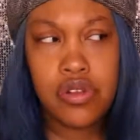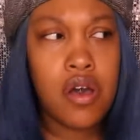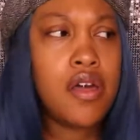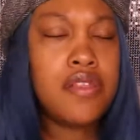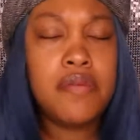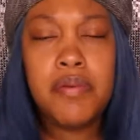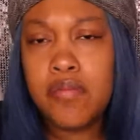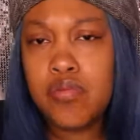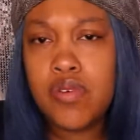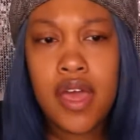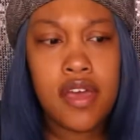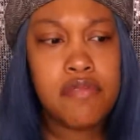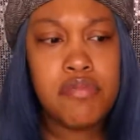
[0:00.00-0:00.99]
Other people
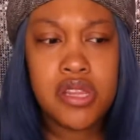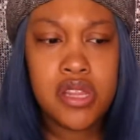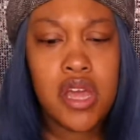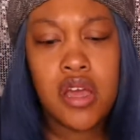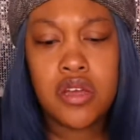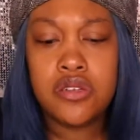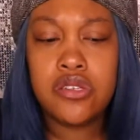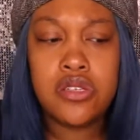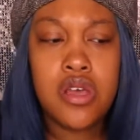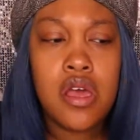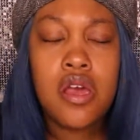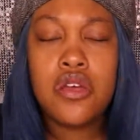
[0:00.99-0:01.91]
gave me things.